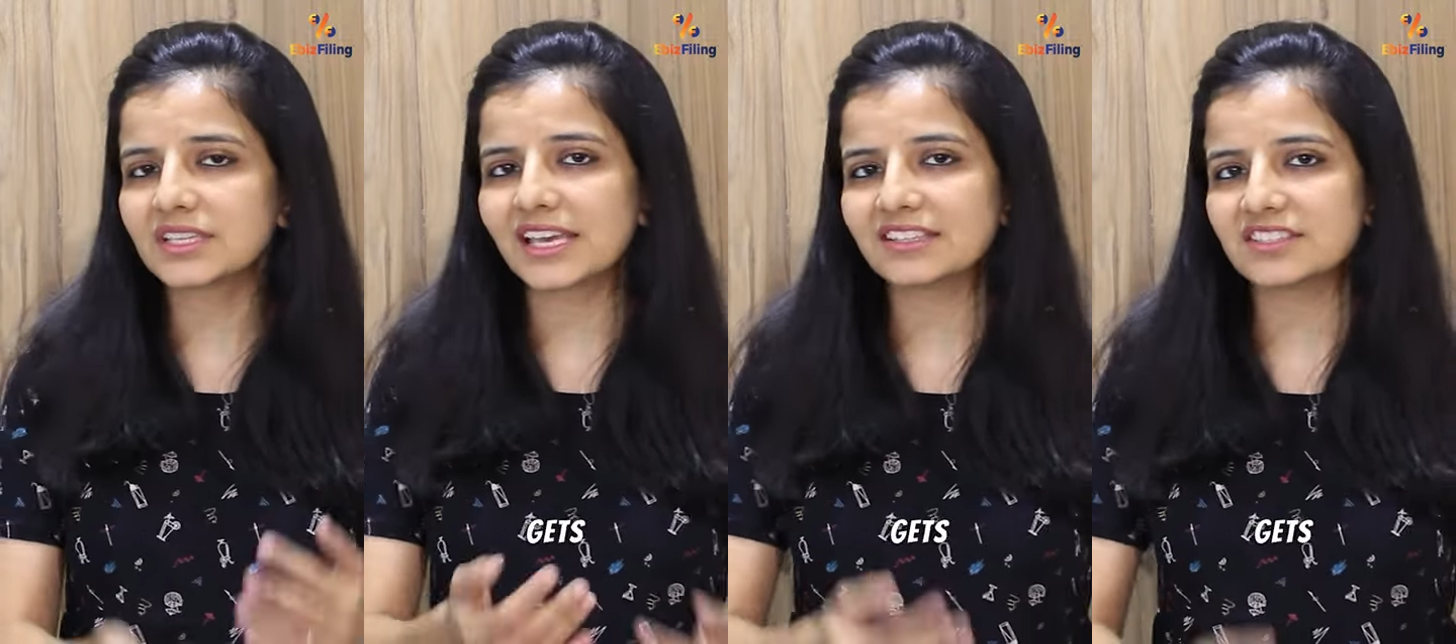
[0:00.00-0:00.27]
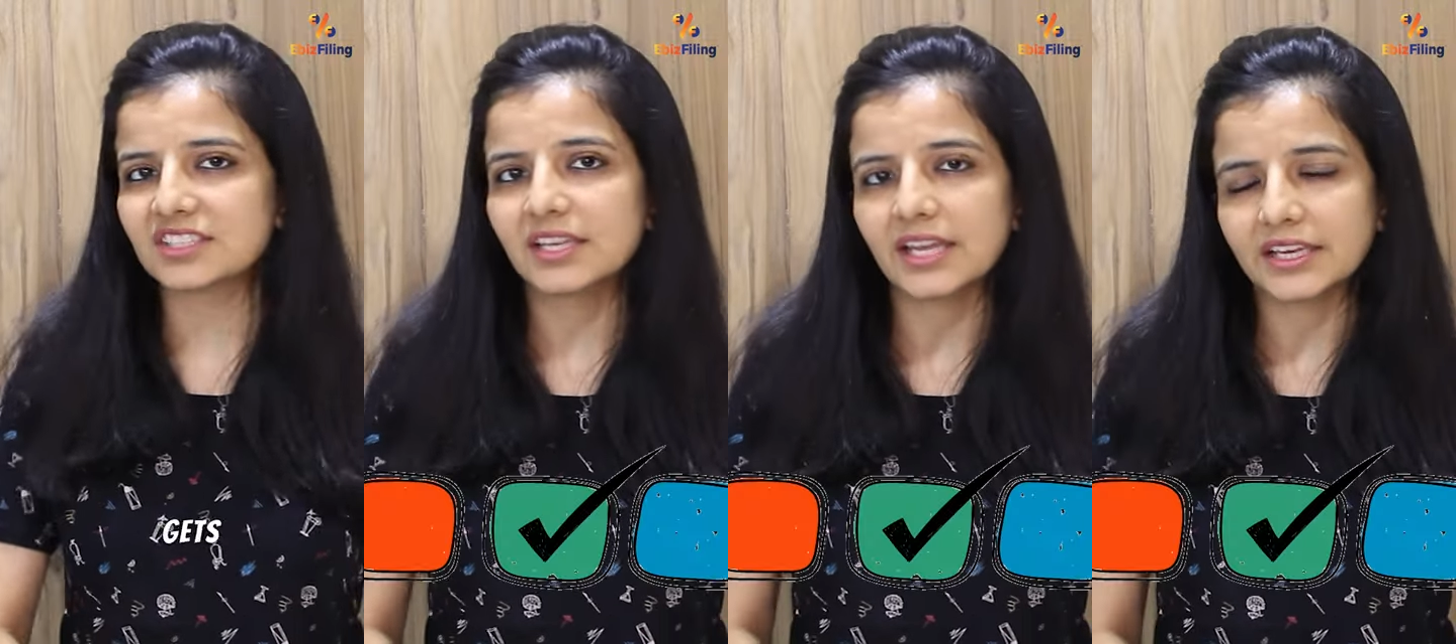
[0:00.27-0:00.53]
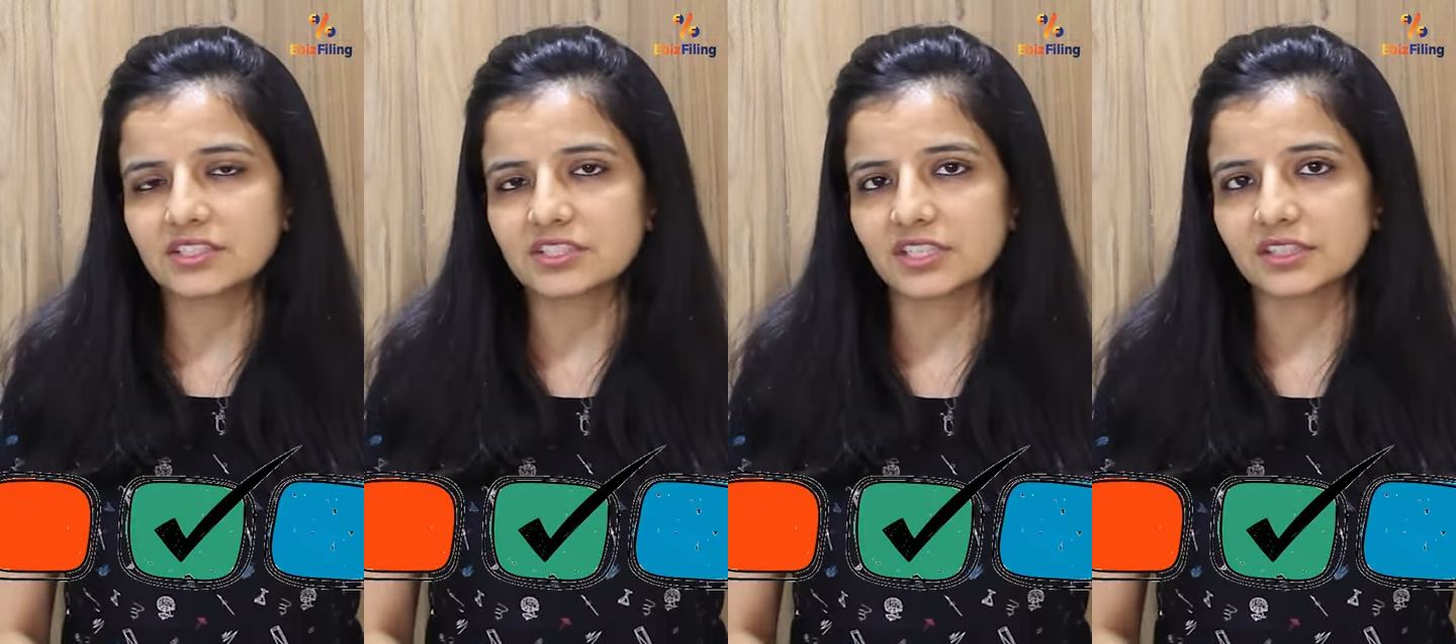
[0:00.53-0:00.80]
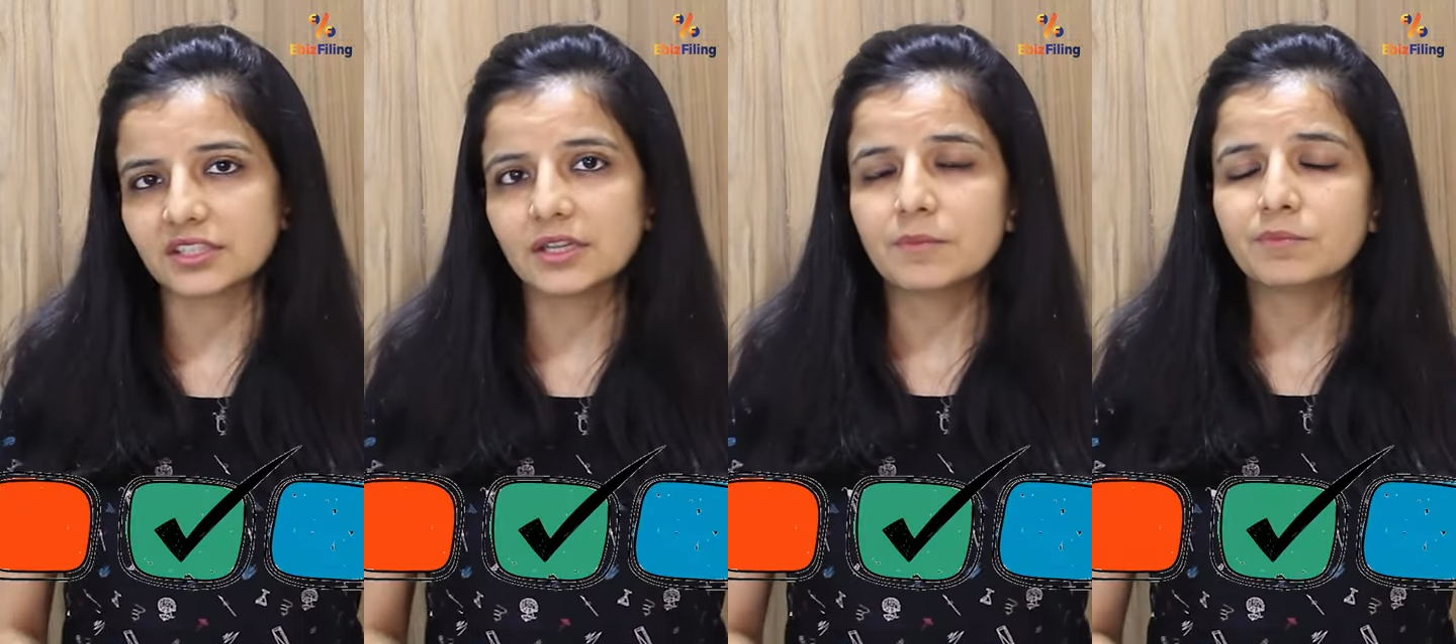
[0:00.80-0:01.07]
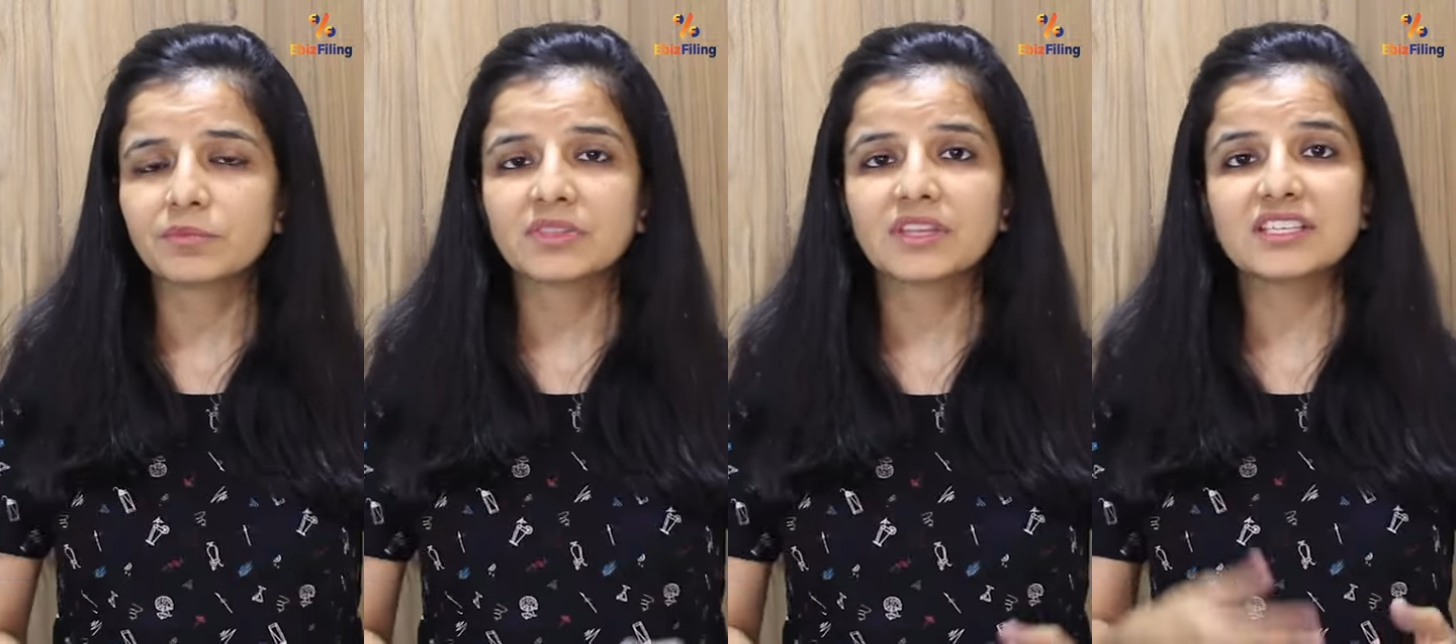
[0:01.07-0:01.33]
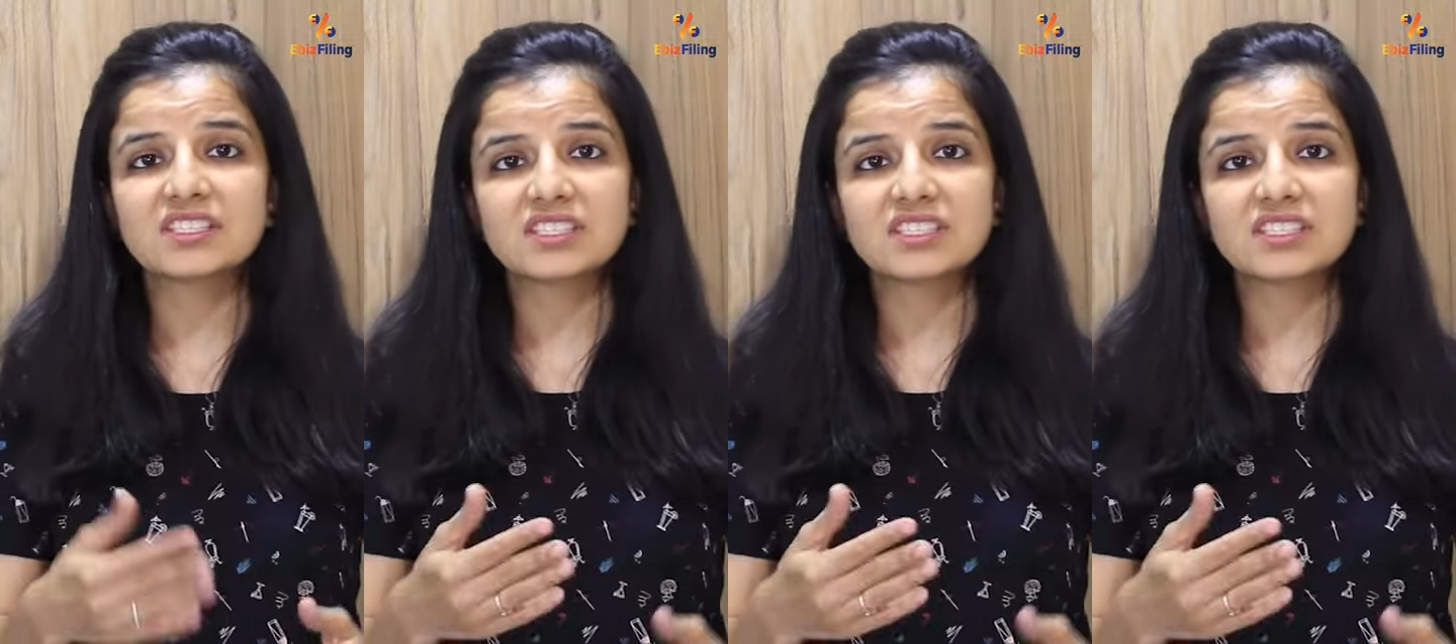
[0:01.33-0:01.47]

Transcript: gets selected. The